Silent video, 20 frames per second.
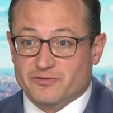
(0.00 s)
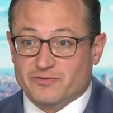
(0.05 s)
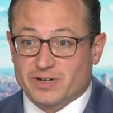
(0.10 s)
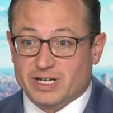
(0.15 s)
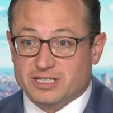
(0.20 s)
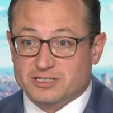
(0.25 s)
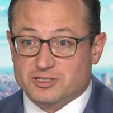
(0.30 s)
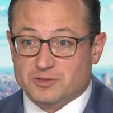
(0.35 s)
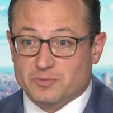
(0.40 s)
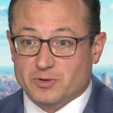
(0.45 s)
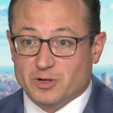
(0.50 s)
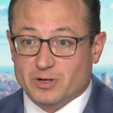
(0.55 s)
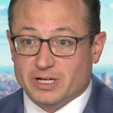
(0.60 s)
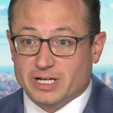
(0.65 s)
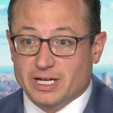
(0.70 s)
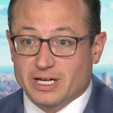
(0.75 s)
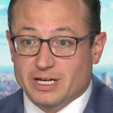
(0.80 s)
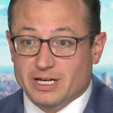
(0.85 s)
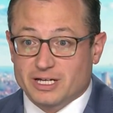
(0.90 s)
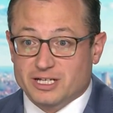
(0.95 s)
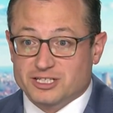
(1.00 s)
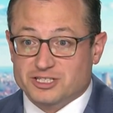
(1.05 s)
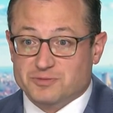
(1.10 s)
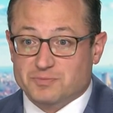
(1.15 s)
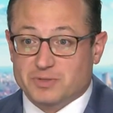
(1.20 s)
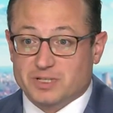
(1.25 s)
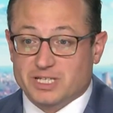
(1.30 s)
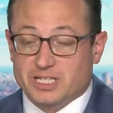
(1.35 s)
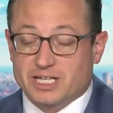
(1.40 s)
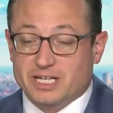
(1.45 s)
Vekselberg is
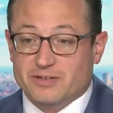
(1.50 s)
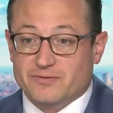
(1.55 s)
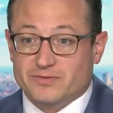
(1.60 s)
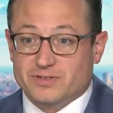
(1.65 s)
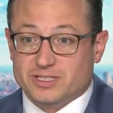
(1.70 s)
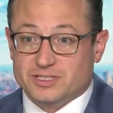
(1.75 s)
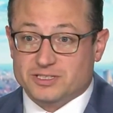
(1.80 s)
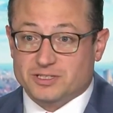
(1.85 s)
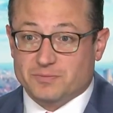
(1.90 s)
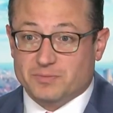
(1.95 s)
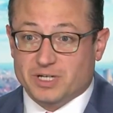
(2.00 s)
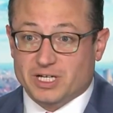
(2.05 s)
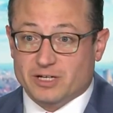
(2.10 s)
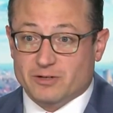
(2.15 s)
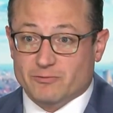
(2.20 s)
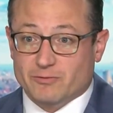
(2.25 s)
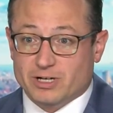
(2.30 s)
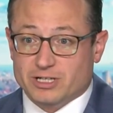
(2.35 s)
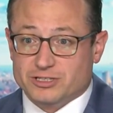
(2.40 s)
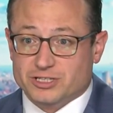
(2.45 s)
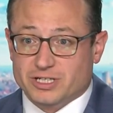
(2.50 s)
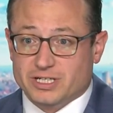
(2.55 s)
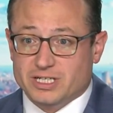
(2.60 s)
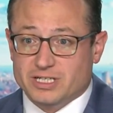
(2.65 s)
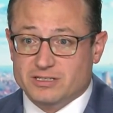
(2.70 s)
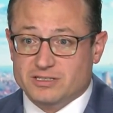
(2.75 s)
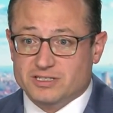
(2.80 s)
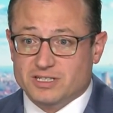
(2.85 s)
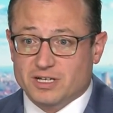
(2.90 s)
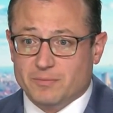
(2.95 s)
believed to be in Russia.
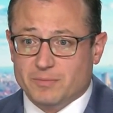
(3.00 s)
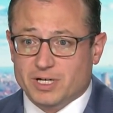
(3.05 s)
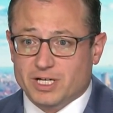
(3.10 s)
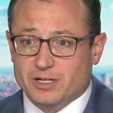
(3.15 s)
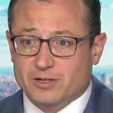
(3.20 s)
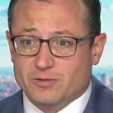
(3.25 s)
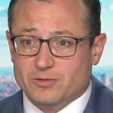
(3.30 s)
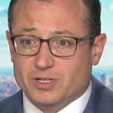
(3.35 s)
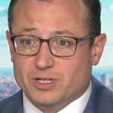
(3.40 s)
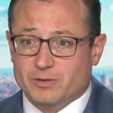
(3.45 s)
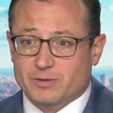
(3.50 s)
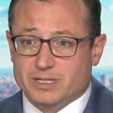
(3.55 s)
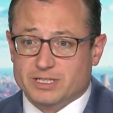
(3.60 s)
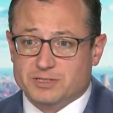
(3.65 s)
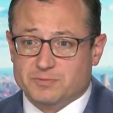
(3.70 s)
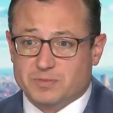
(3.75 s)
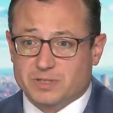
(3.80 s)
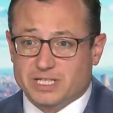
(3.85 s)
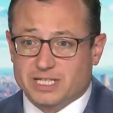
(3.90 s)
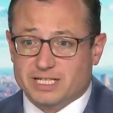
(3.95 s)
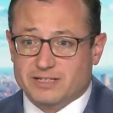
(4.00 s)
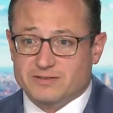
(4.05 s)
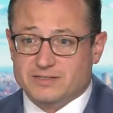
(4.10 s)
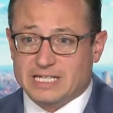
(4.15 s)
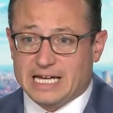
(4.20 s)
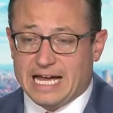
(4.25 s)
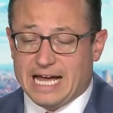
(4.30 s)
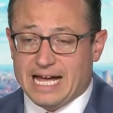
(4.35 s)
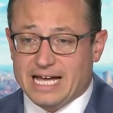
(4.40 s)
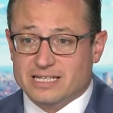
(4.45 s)
He's somebody who the U.S. believes
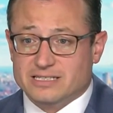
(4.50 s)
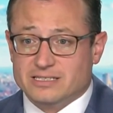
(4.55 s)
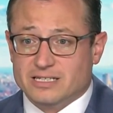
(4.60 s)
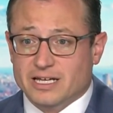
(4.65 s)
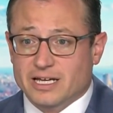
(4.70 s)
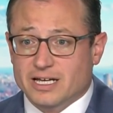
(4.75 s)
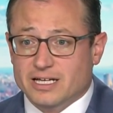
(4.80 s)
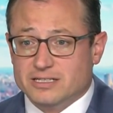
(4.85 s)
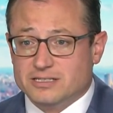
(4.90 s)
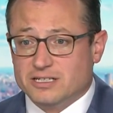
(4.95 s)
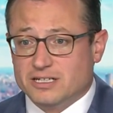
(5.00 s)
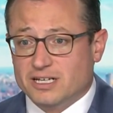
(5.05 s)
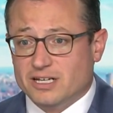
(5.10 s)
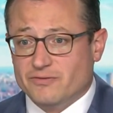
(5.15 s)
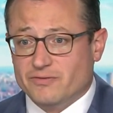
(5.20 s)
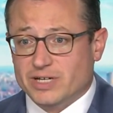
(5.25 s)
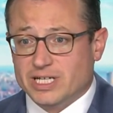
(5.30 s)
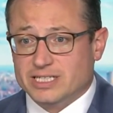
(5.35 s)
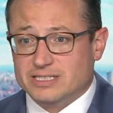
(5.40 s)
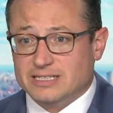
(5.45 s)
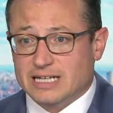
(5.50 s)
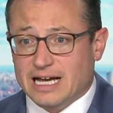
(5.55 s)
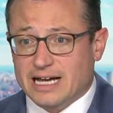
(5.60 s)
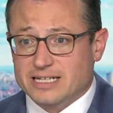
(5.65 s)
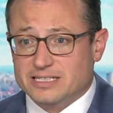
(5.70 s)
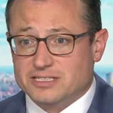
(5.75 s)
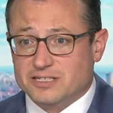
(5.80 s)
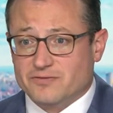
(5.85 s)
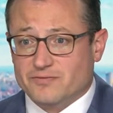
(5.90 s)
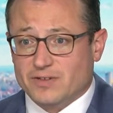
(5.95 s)
has significant
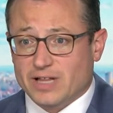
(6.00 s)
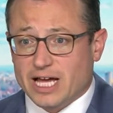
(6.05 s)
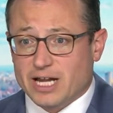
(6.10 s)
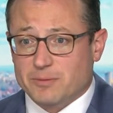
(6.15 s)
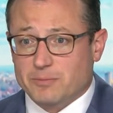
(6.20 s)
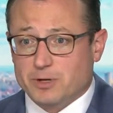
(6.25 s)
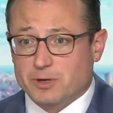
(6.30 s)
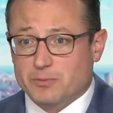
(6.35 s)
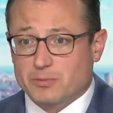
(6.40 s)
ties to Vladimir